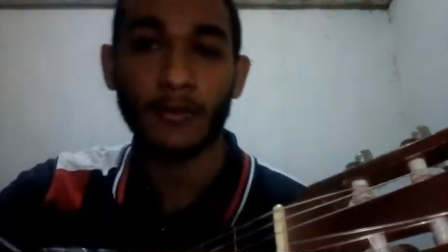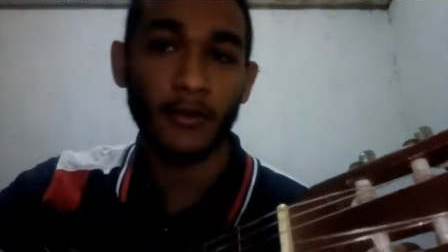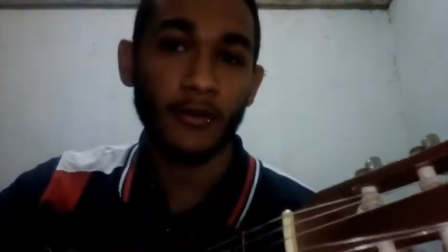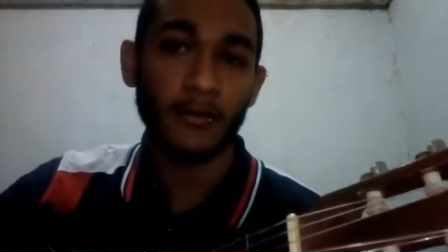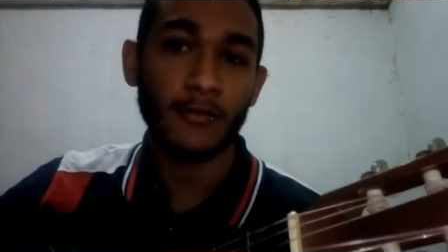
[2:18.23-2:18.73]

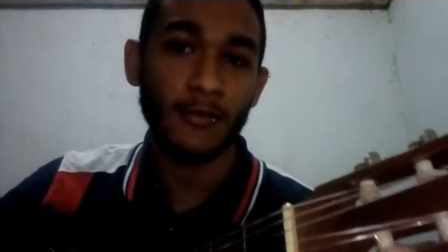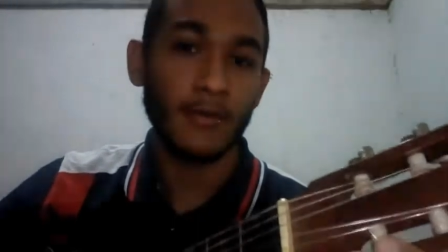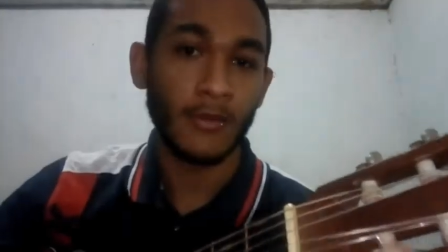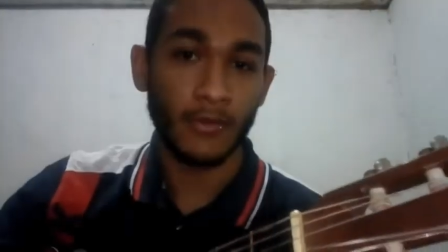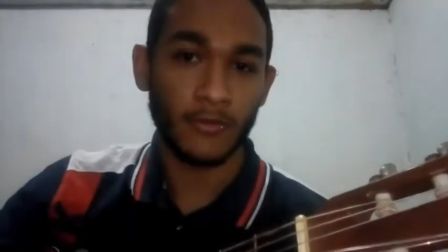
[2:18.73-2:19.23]

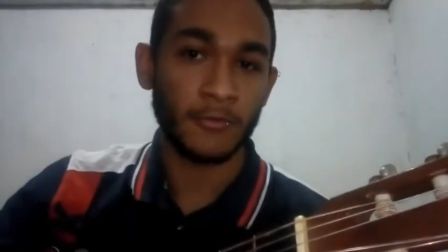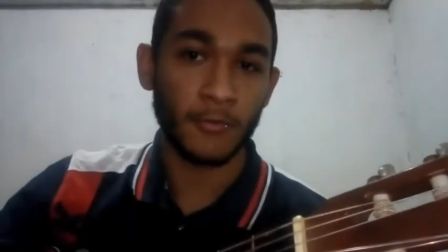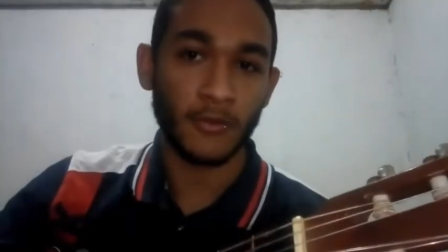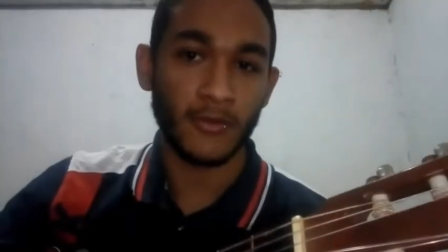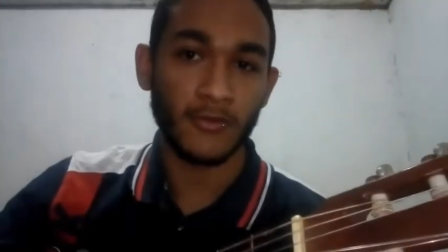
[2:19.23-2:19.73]
This
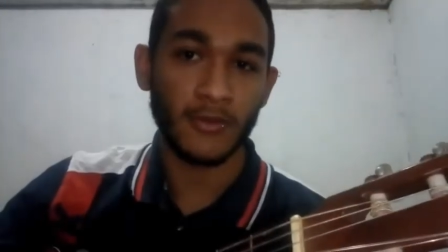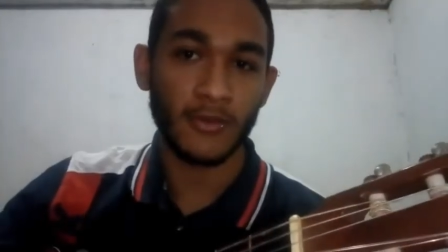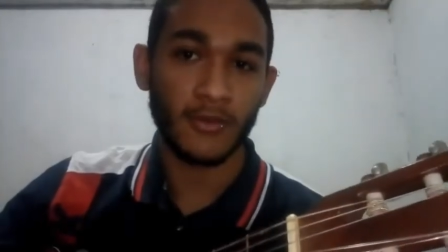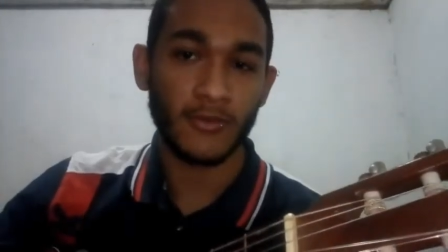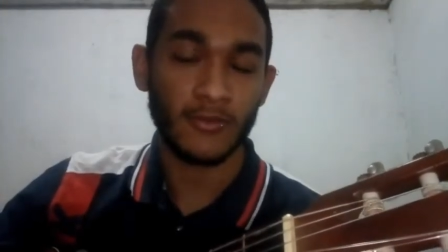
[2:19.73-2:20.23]
process
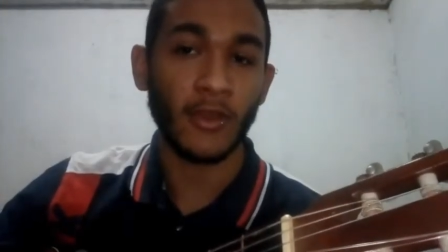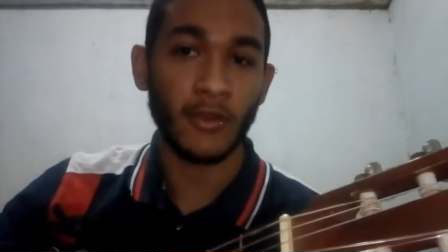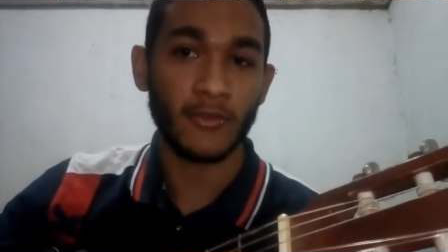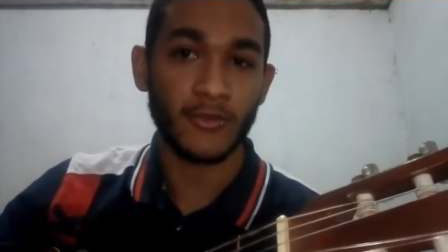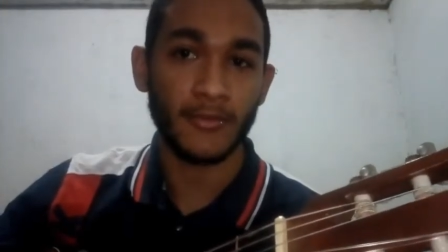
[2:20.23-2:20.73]
is
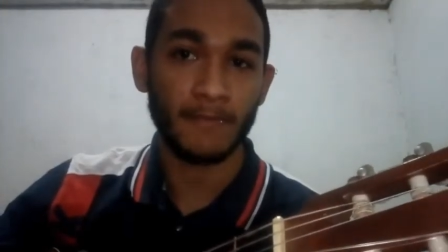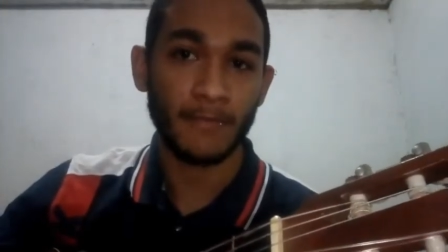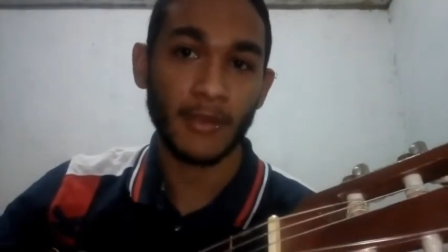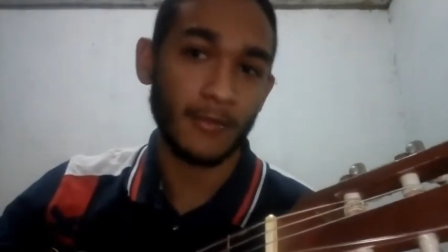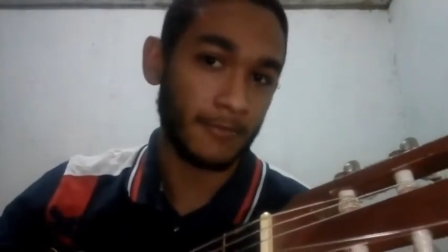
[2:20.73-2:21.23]
tiresome
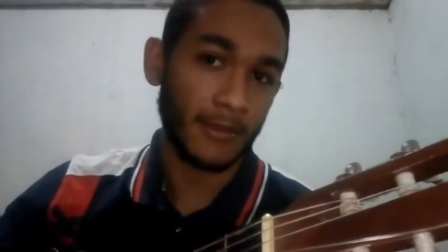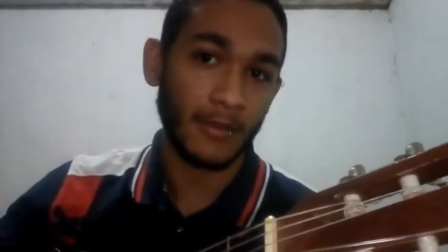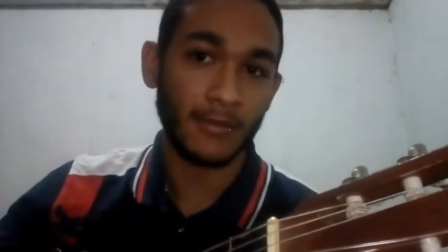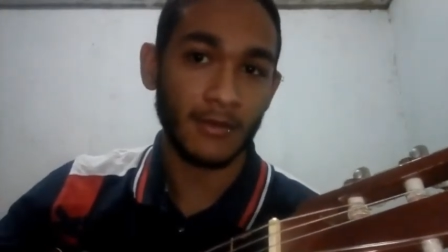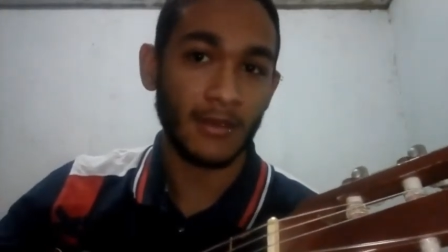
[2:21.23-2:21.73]
and
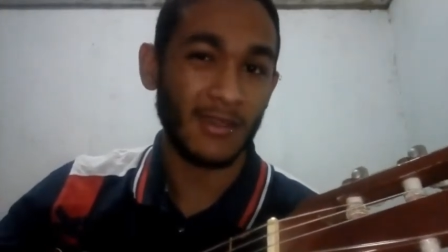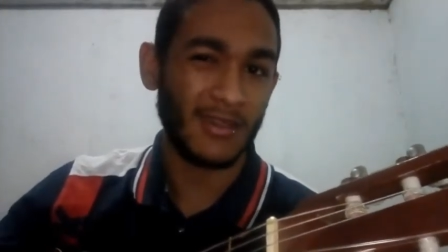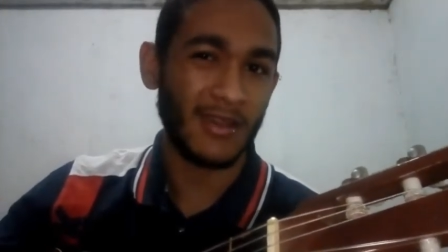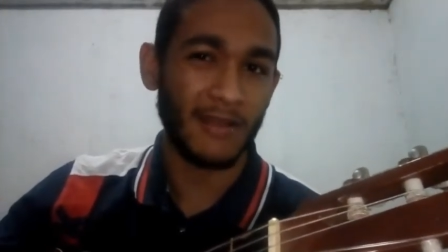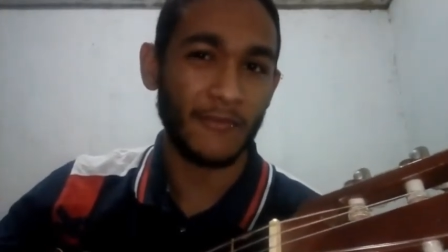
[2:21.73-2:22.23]
can
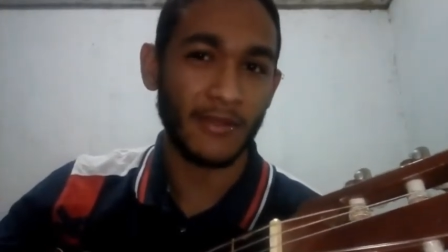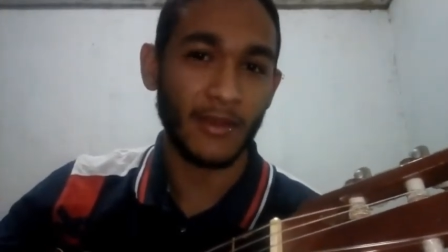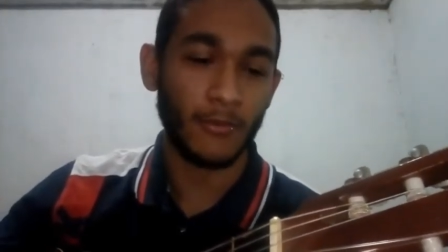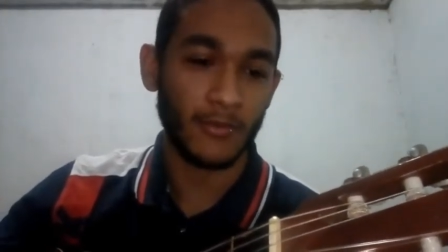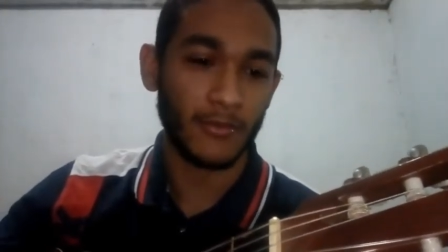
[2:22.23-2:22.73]
take half
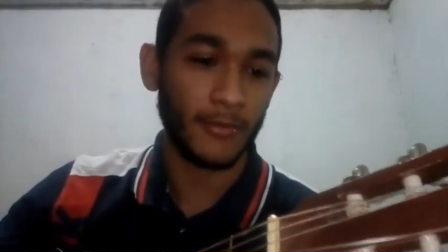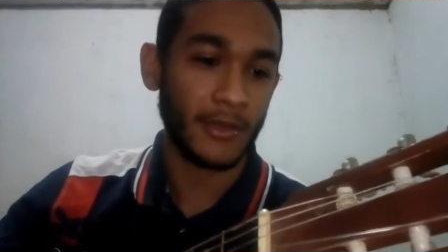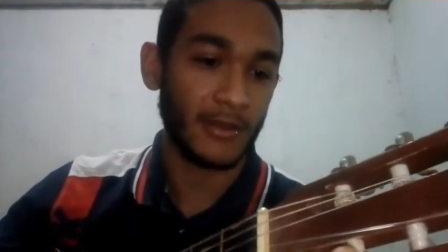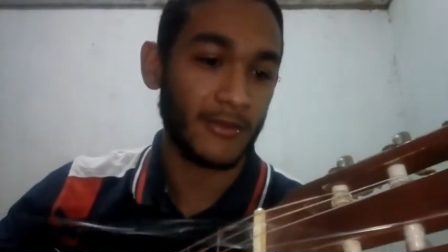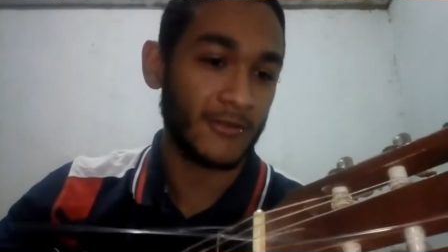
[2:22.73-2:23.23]
an hour, to
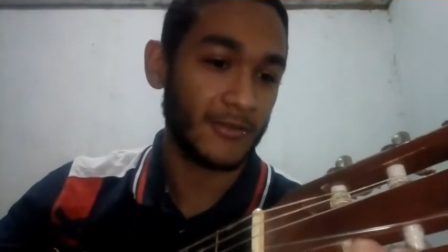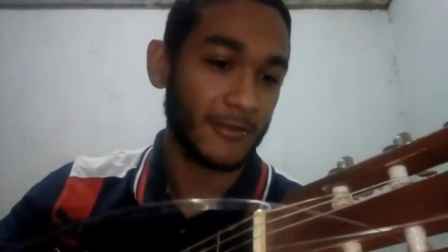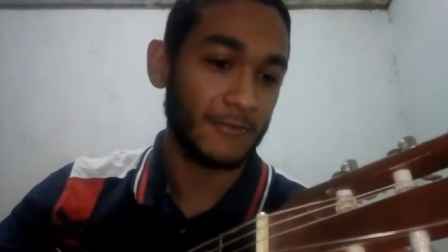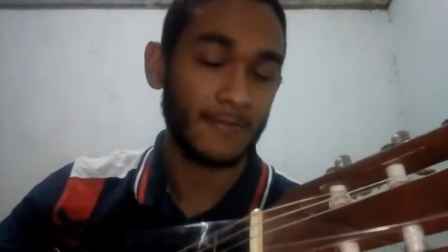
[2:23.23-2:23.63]
be honest.